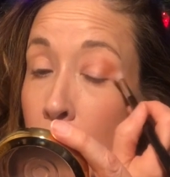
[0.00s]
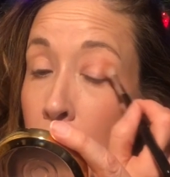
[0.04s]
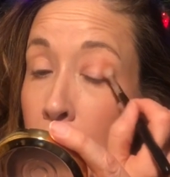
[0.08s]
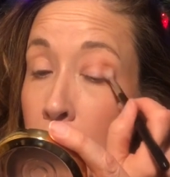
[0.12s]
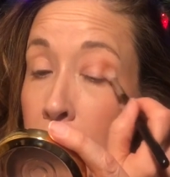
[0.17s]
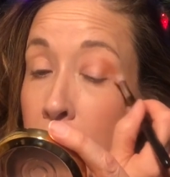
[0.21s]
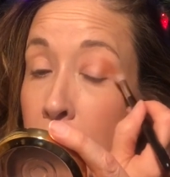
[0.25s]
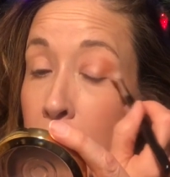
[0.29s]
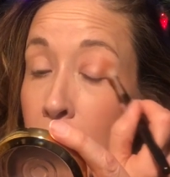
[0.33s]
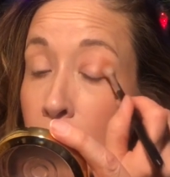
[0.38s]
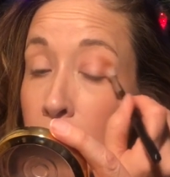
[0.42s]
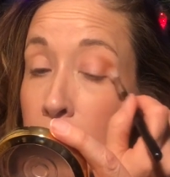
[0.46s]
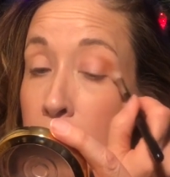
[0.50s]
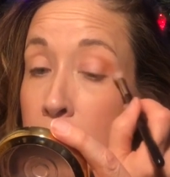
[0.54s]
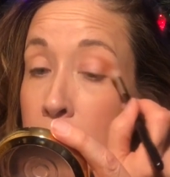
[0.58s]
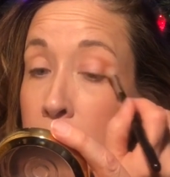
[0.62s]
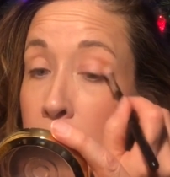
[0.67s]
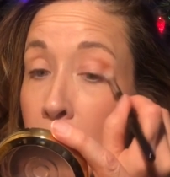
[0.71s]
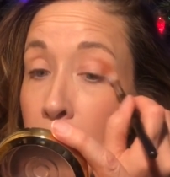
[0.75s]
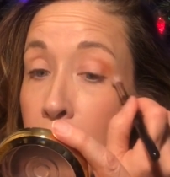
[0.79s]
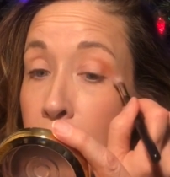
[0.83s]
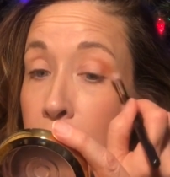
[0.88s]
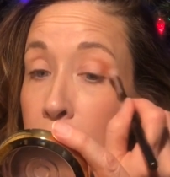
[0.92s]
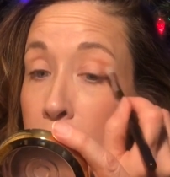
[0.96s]
and that'll
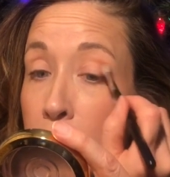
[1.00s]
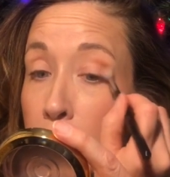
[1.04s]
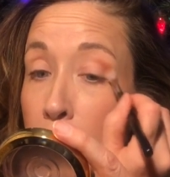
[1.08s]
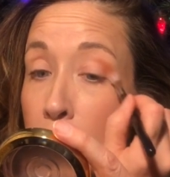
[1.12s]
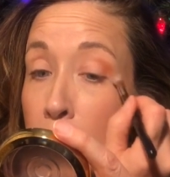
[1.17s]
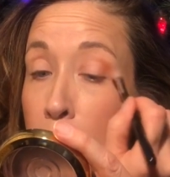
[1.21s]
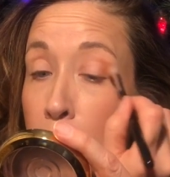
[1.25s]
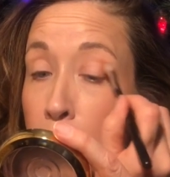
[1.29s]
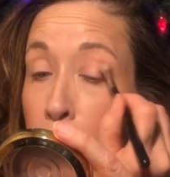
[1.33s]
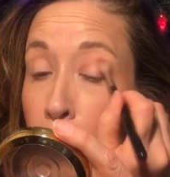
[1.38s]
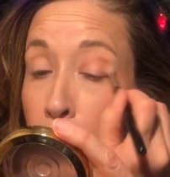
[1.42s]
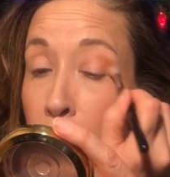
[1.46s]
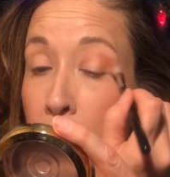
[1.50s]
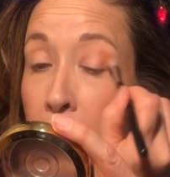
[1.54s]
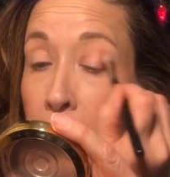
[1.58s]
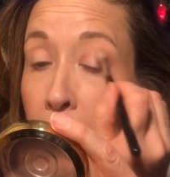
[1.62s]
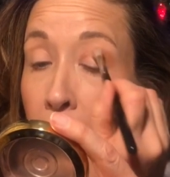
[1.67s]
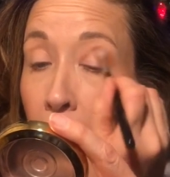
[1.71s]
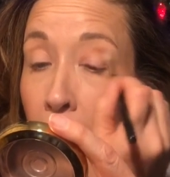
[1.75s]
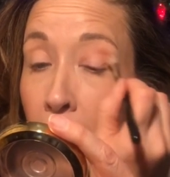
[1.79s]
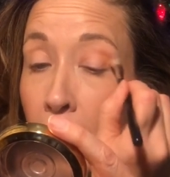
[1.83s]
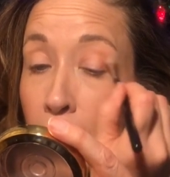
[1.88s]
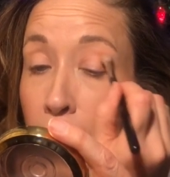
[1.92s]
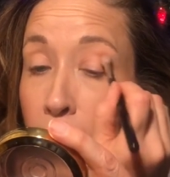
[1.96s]
definitely bring
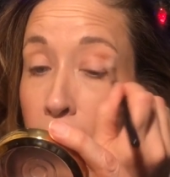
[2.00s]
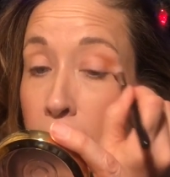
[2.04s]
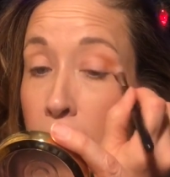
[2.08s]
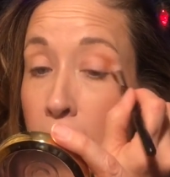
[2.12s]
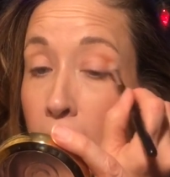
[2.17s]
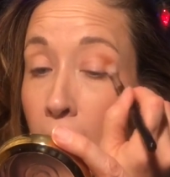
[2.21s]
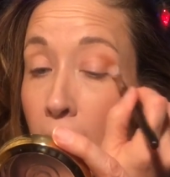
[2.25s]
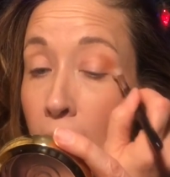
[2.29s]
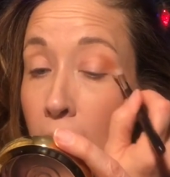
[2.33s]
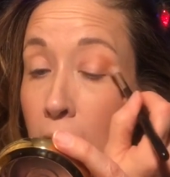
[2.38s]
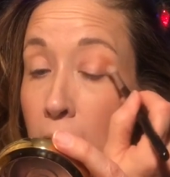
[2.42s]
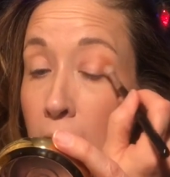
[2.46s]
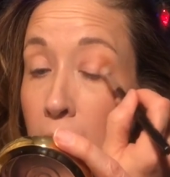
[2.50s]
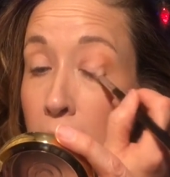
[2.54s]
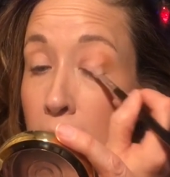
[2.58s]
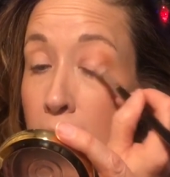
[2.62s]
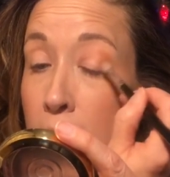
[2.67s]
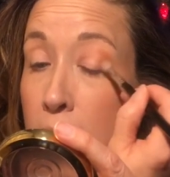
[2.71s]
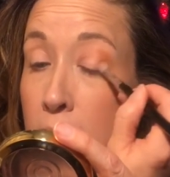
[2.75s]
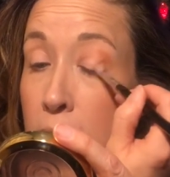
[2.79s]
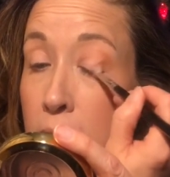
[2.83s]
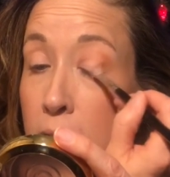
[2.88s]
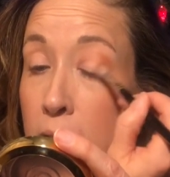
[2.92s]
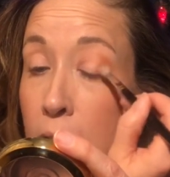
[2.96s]
out the color.
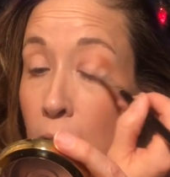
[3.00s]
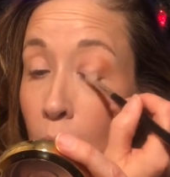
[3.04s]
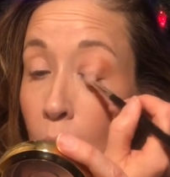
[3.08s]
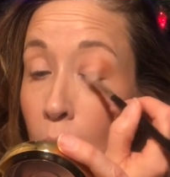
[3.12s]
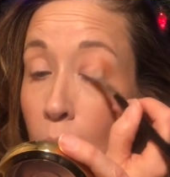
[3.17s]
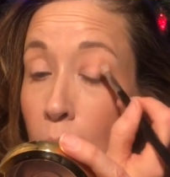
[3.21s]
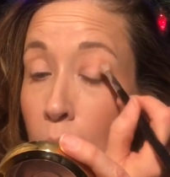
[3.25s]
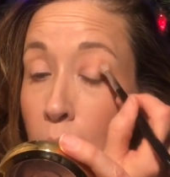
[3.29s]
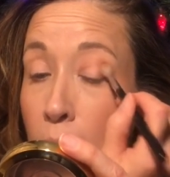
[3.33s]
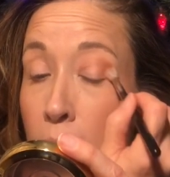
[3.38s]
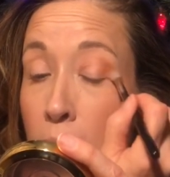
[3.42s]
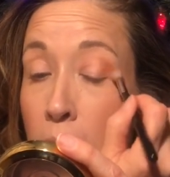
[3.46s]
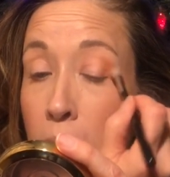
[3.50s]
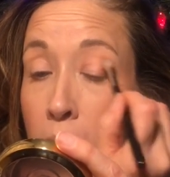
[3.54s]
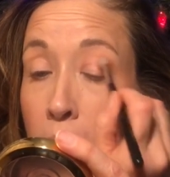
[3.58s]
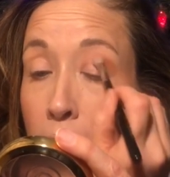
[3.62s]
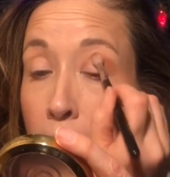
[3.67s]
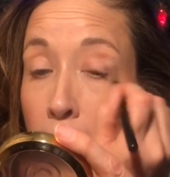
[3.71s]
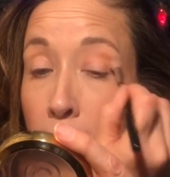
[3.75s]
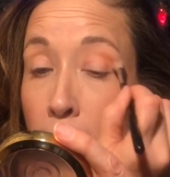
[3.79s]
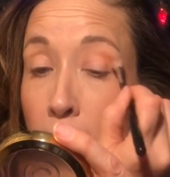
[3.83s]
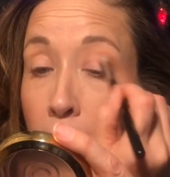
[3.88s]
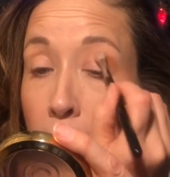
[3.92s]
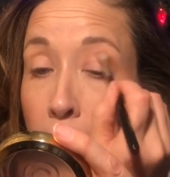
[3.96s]
So
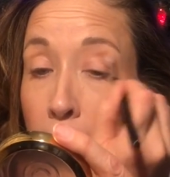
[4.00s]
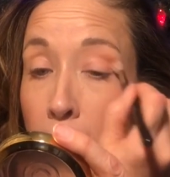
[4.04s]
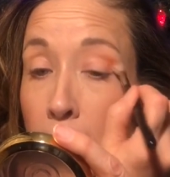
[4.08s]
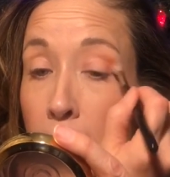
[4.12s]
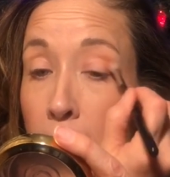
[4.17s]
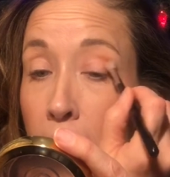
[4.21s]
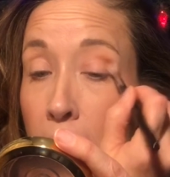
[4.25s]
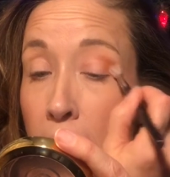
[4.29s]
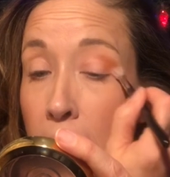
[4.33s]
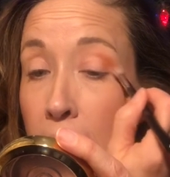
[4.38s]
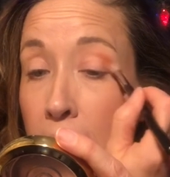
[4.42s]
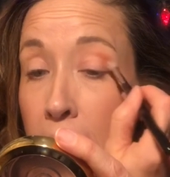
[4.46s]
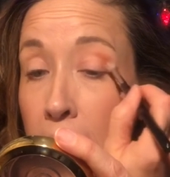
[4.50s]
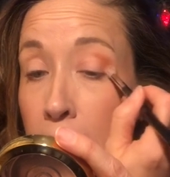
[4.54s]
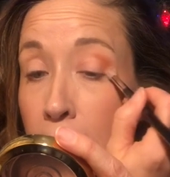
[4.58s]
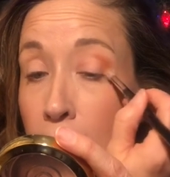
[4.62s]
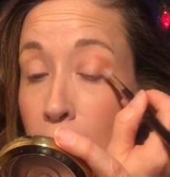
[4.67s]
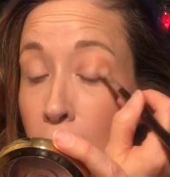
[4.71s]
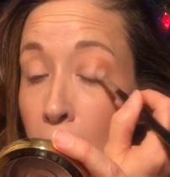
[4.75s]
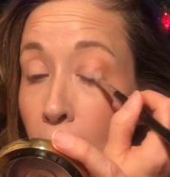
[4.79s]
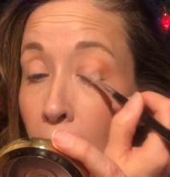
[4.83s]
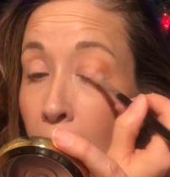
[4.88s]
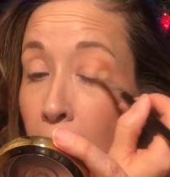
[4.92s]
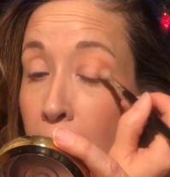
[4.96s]

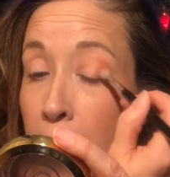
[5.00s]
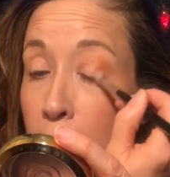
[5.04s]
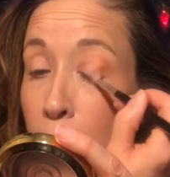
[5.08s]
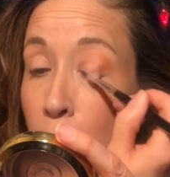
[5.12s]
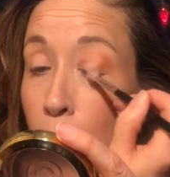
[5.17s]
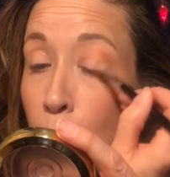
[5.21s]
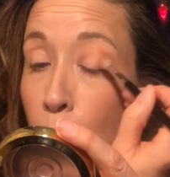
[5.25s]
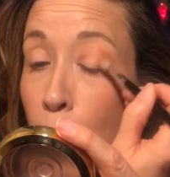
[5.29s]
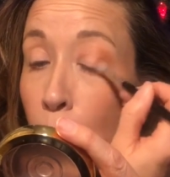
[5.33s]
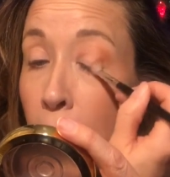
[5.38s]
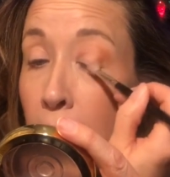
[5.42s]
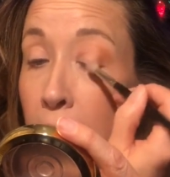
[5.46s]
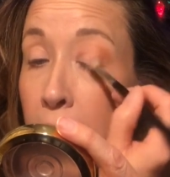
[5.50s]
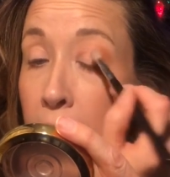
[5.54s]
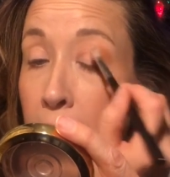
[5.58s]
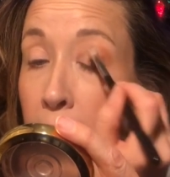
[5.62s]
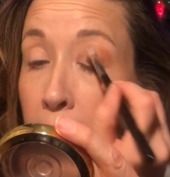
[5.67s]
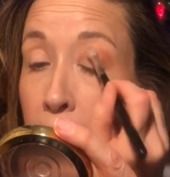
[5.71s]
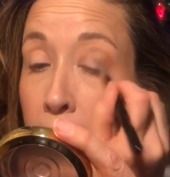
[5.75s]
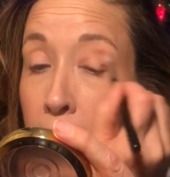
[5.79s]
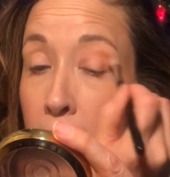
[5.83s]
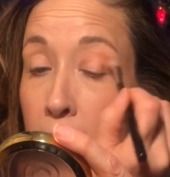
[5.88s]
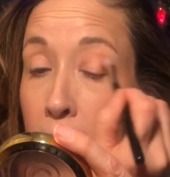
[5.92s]
either way,